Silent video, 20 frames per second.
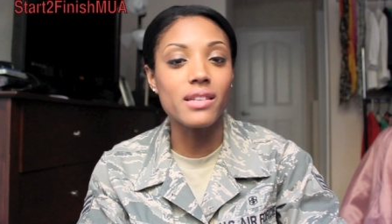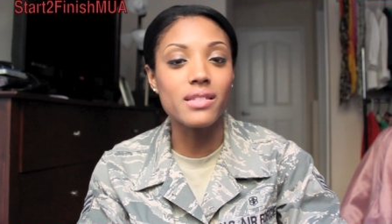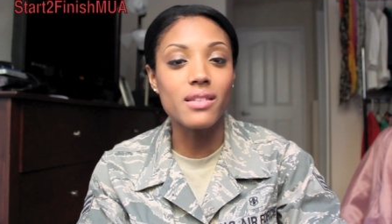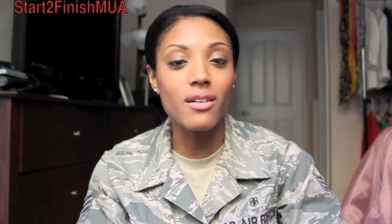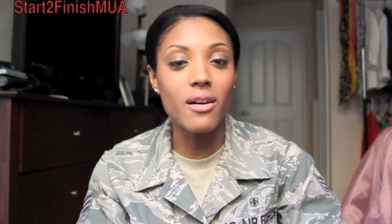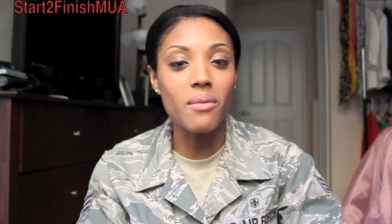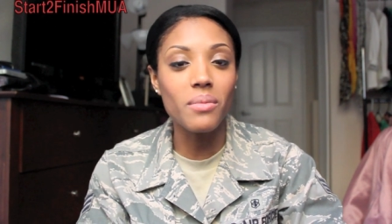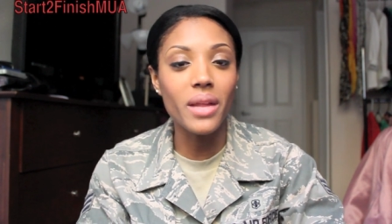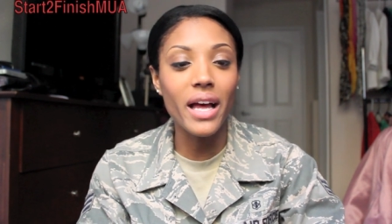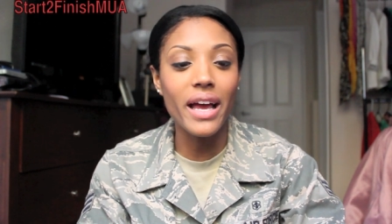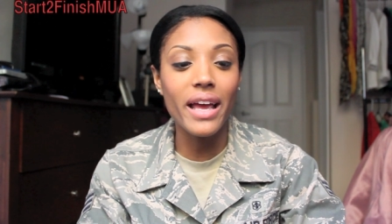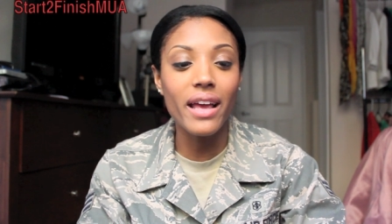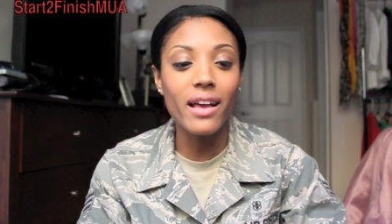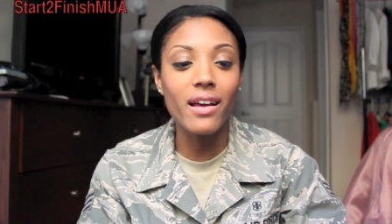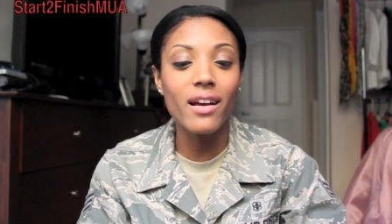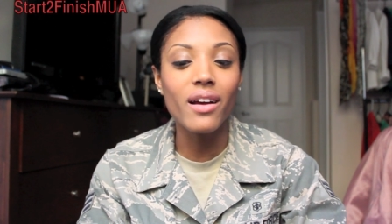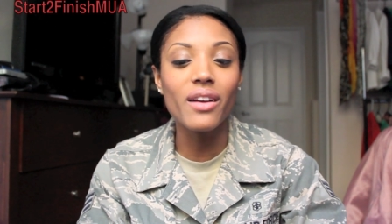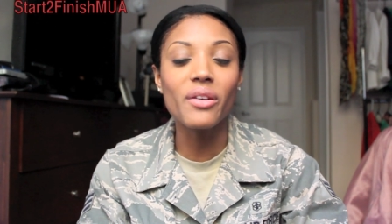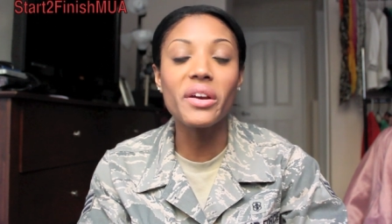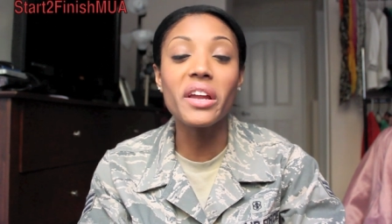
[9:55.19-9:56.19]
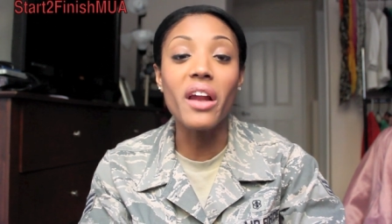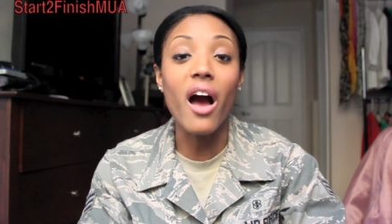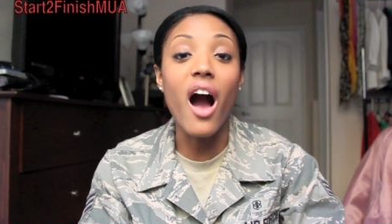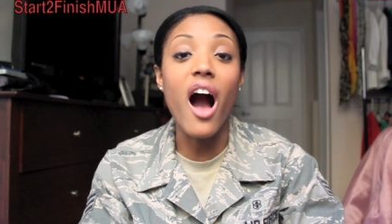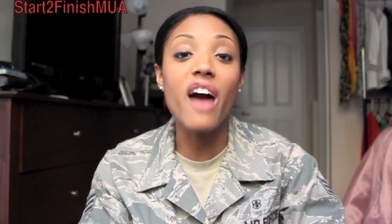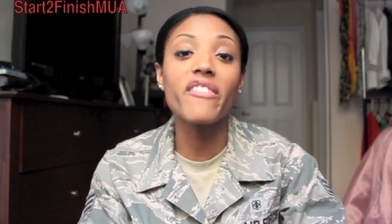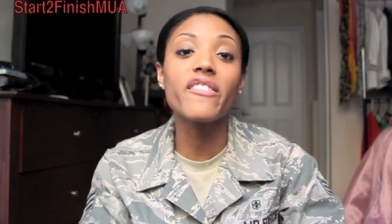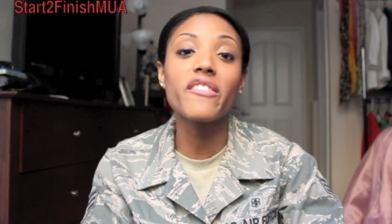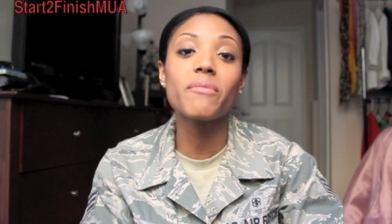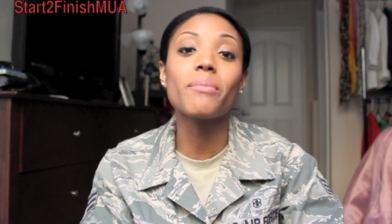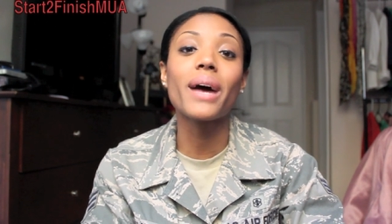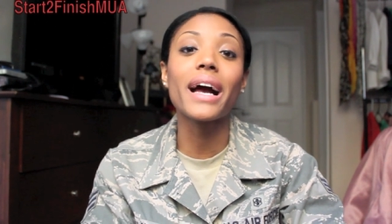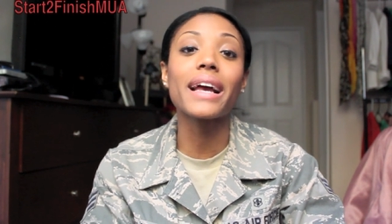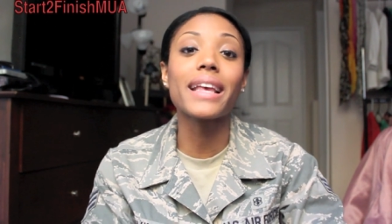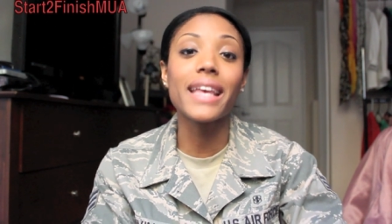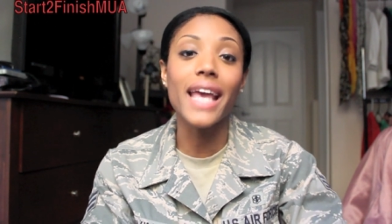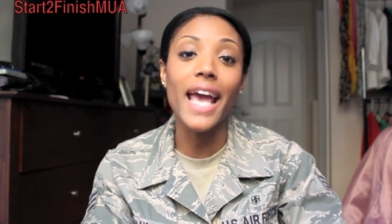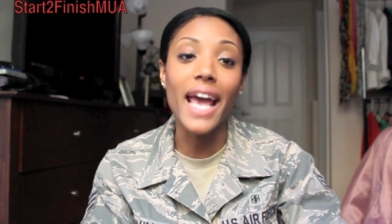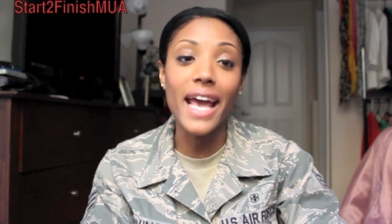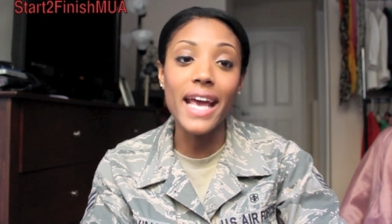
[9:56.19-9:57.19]
So I'm like, get off of my
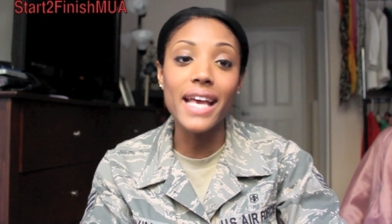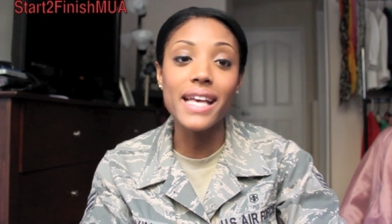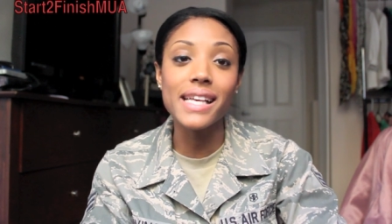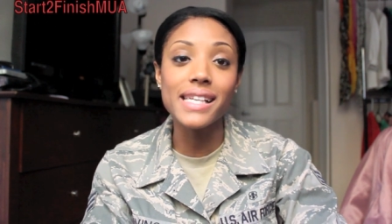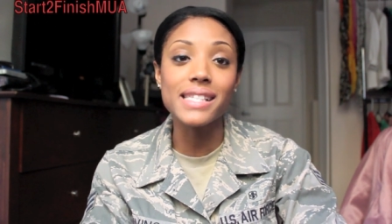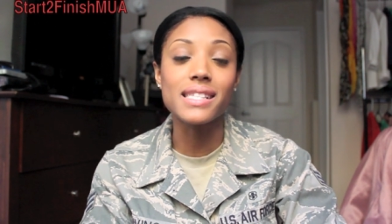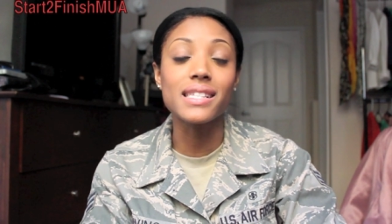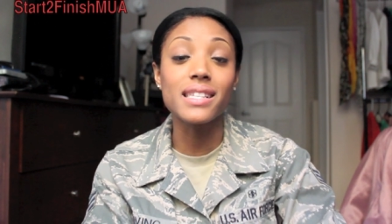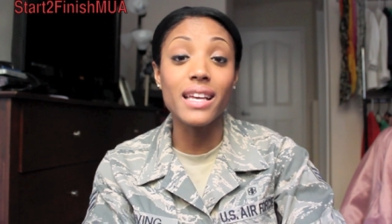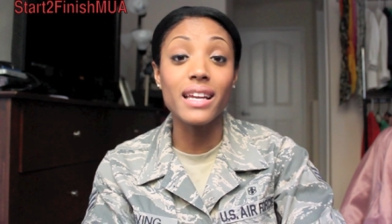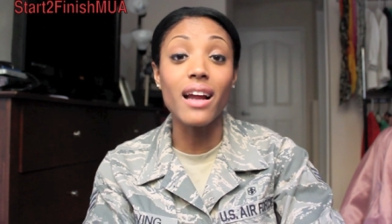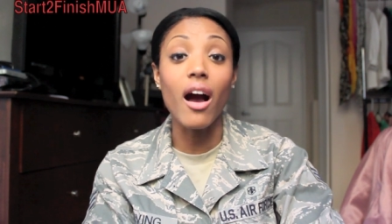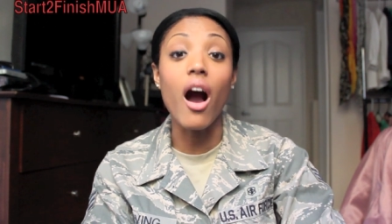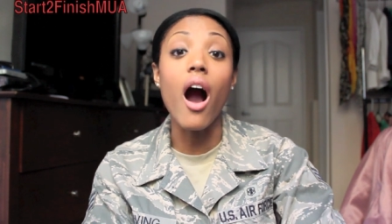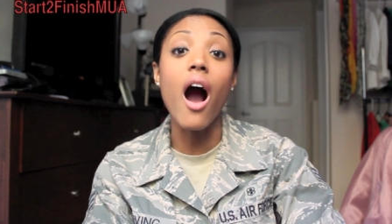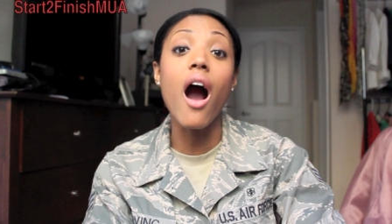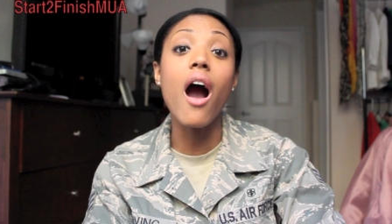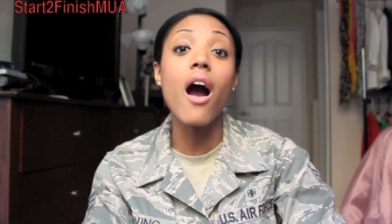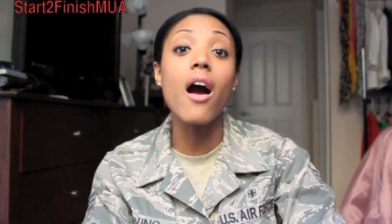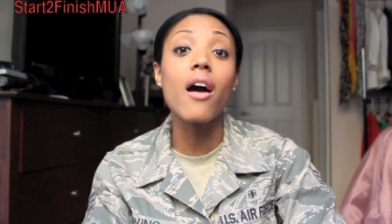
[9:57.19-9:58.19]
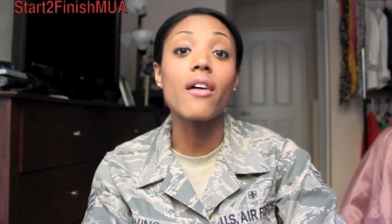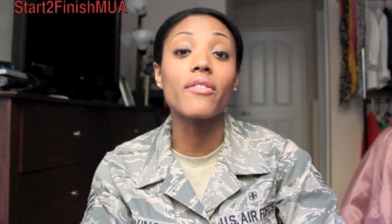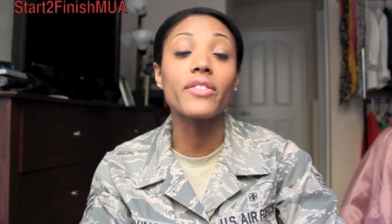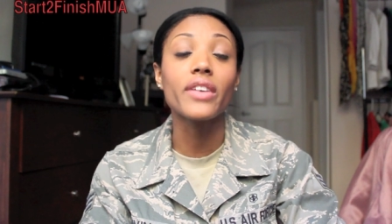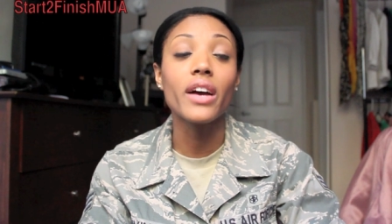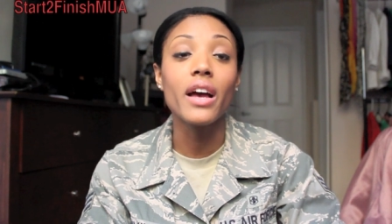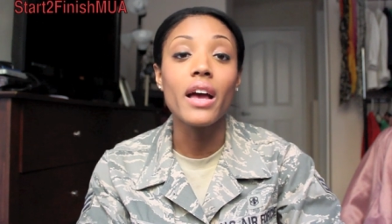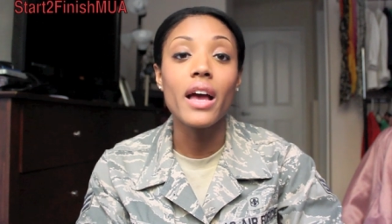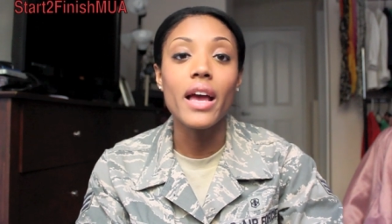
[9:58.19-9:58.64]
case, get off.